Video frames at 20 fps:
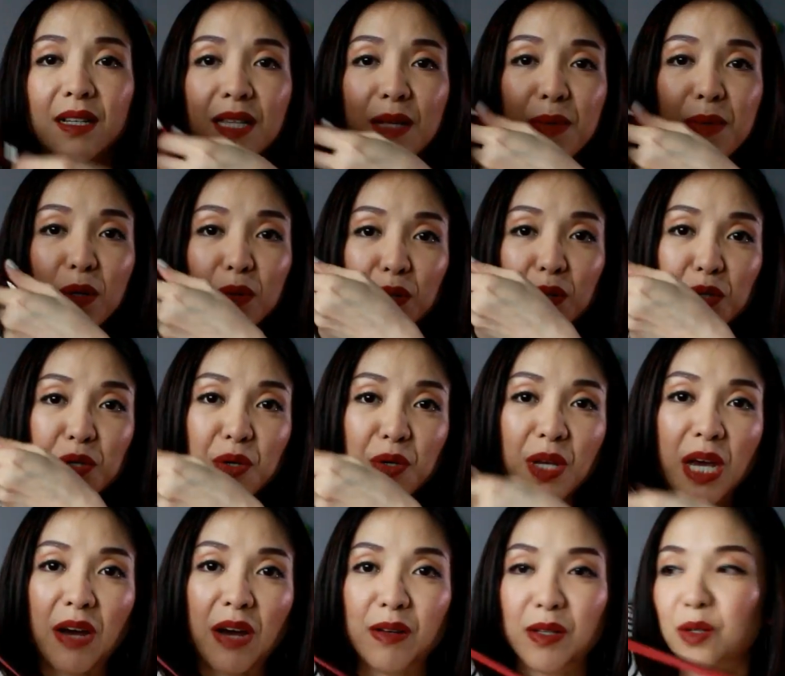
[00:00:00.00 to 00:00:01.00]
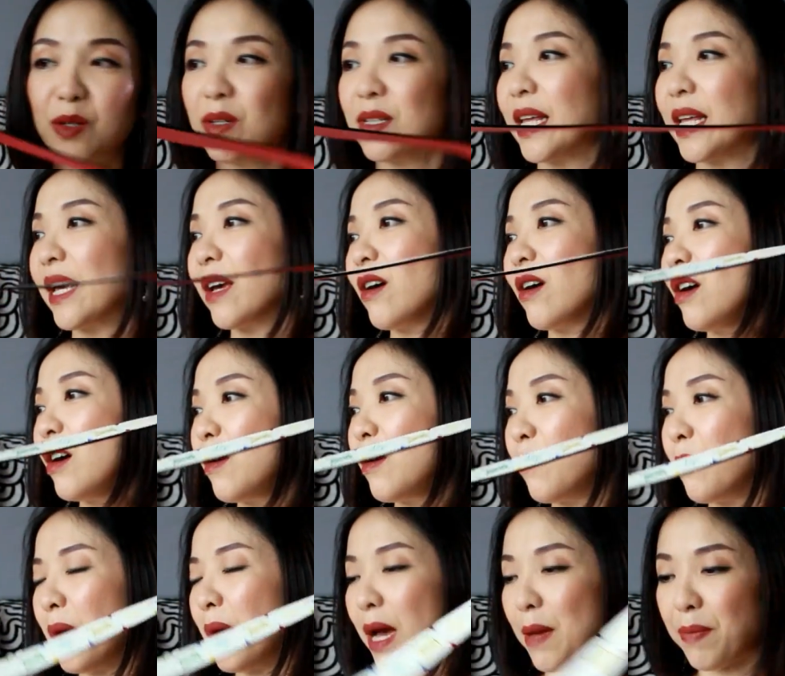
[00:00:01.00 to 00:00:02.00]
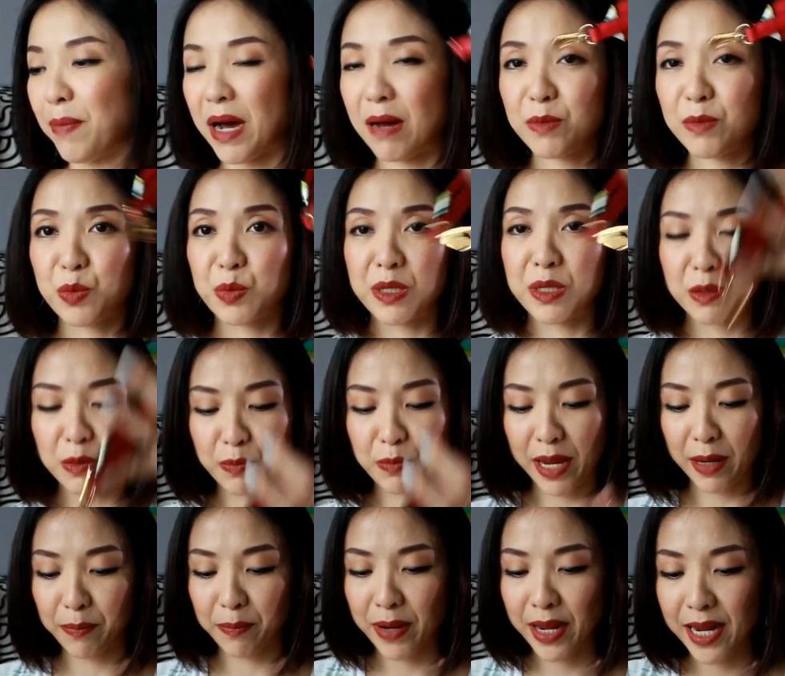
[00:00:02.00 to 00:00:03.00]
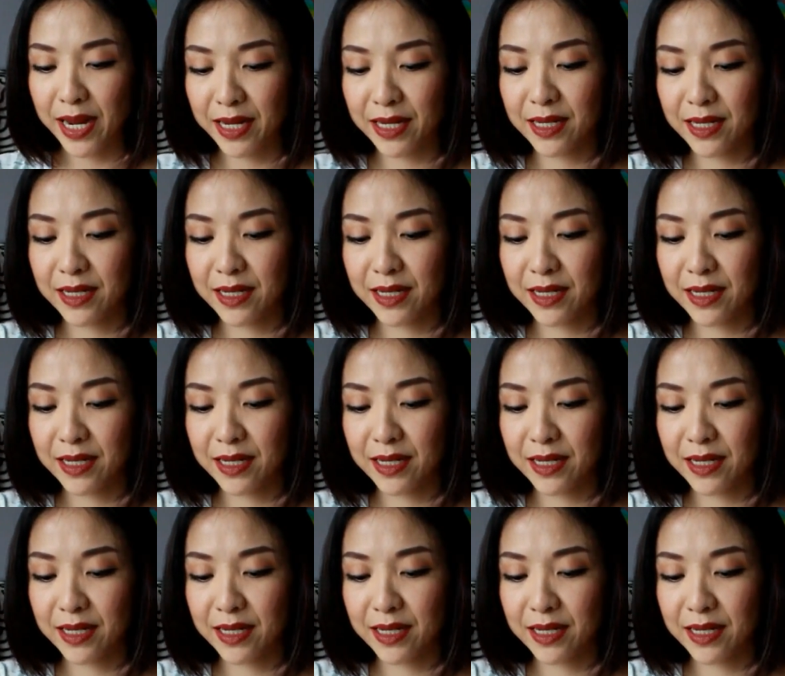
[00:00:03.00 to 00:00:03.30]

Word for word: Let me also show you how it looked like on my Palm Springs backpack.